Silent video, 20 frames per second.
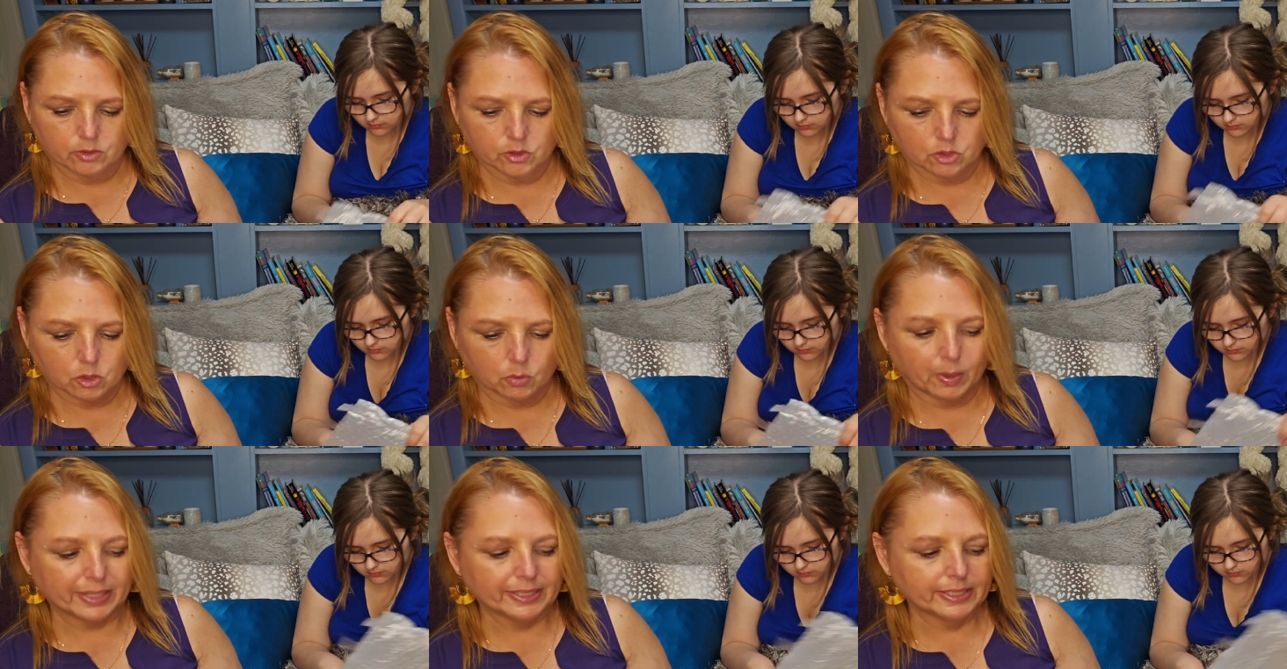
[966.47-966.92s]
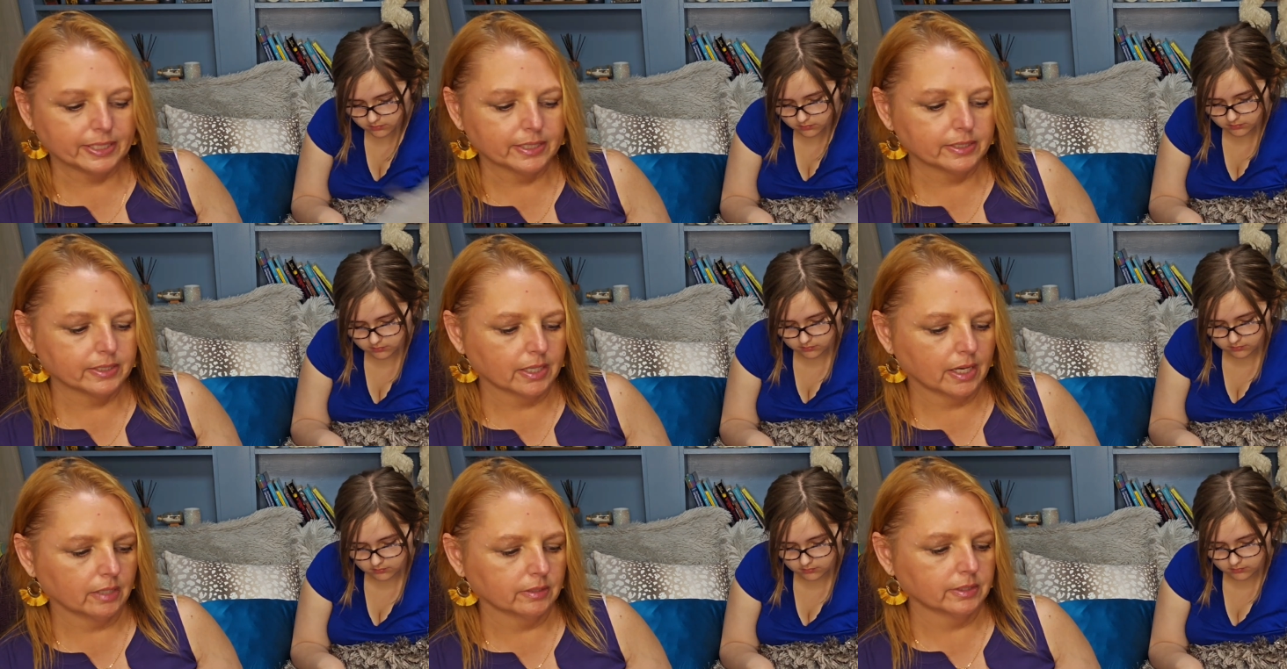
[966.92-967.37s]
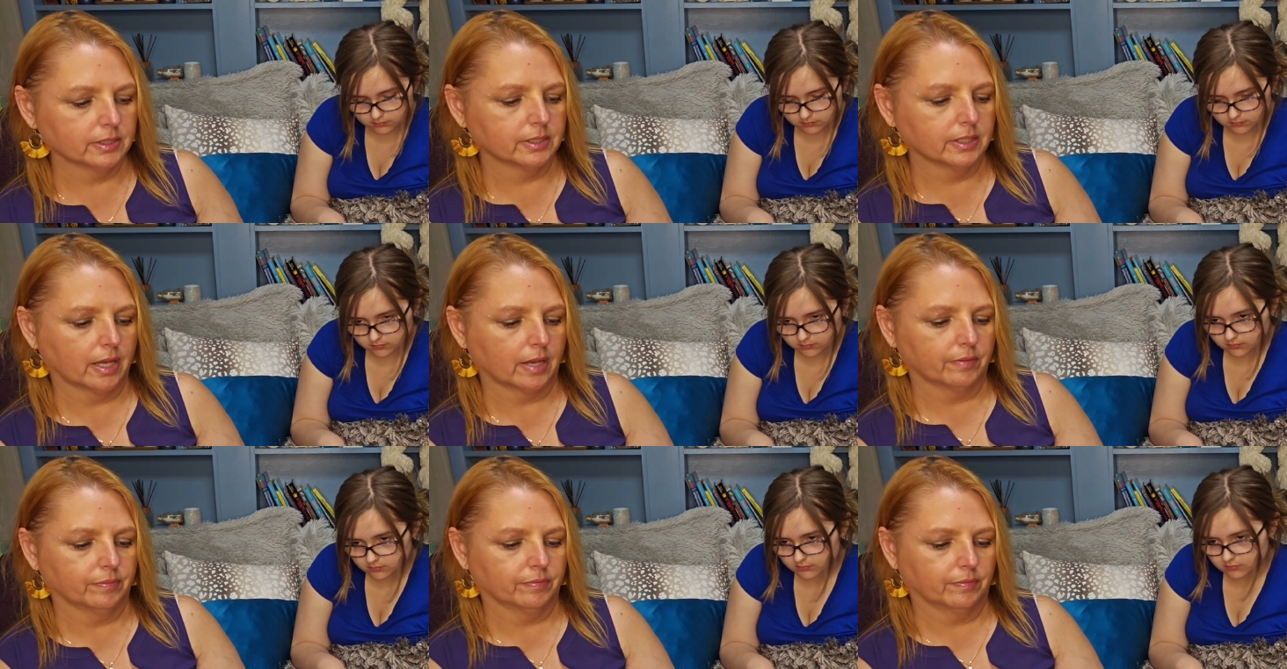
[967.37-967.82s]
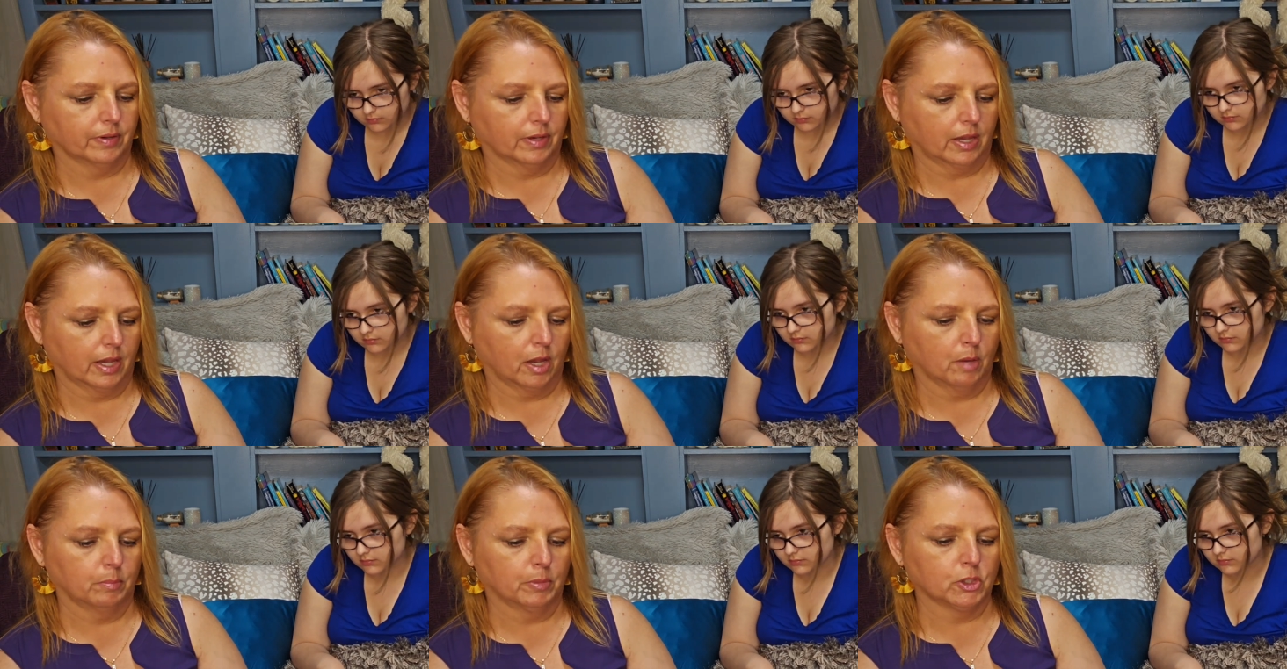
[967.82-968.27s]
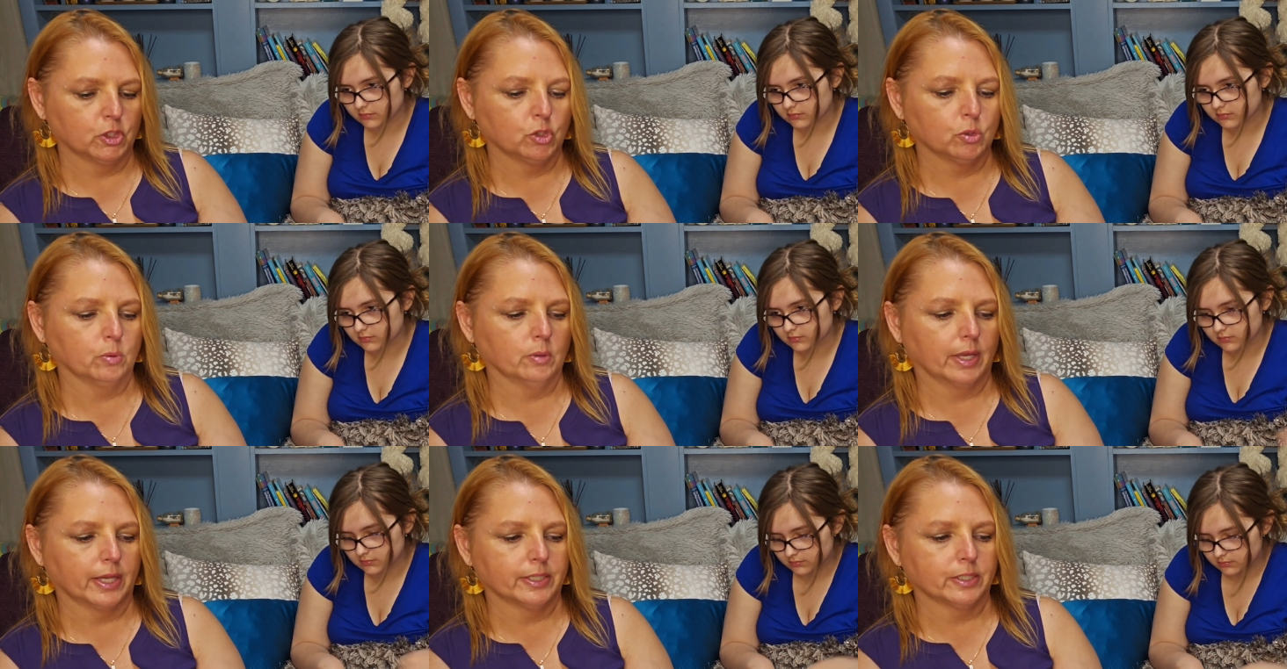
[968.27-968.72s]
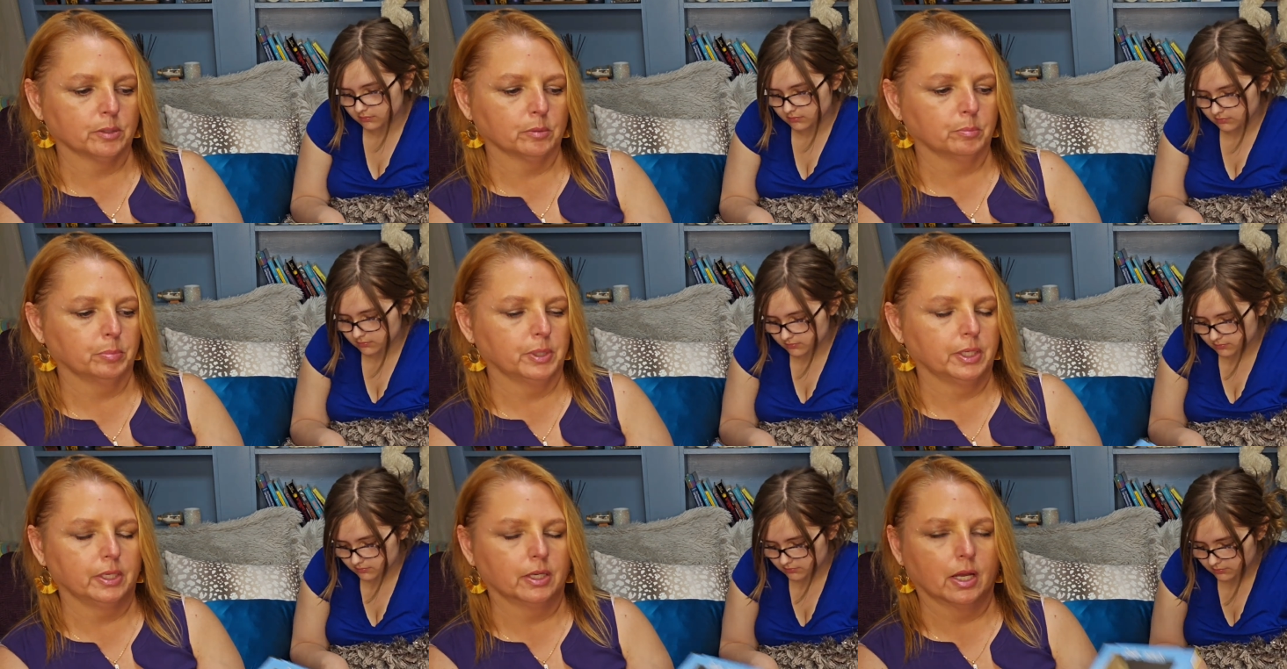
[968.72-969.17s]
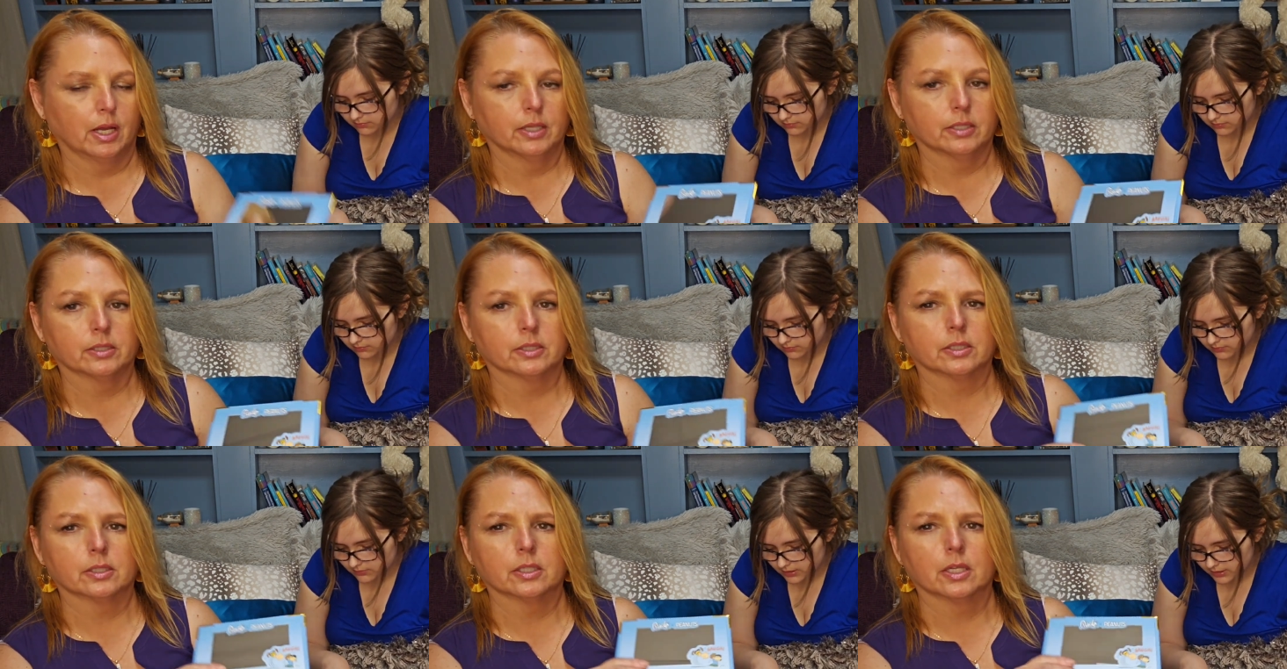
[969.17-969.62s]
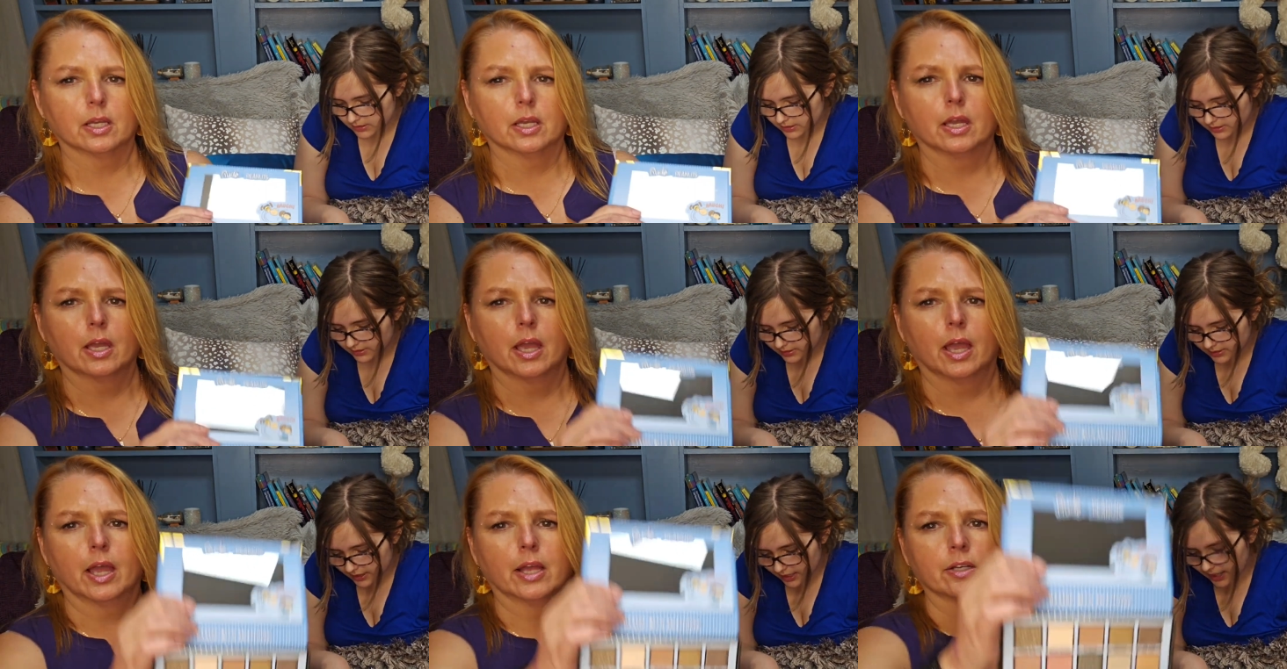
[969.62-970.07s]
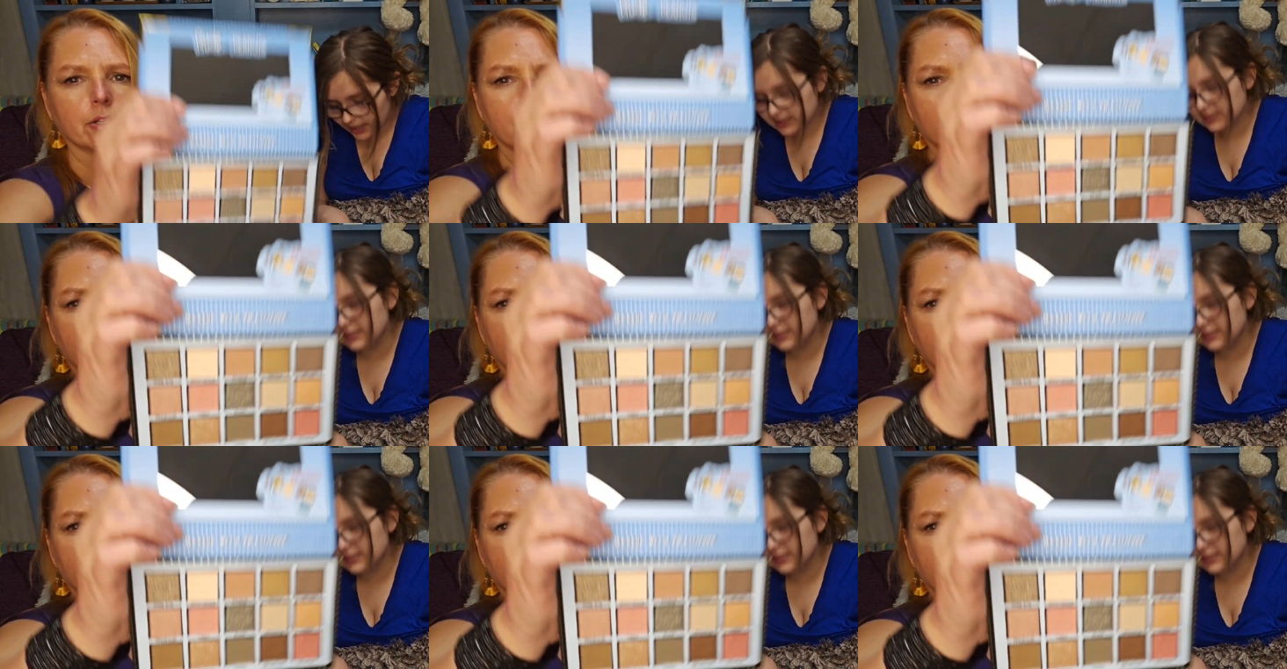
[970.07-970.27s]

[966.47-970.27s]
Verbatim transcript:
Speaker 1: So I did tell Steph how much you liked peanuts. And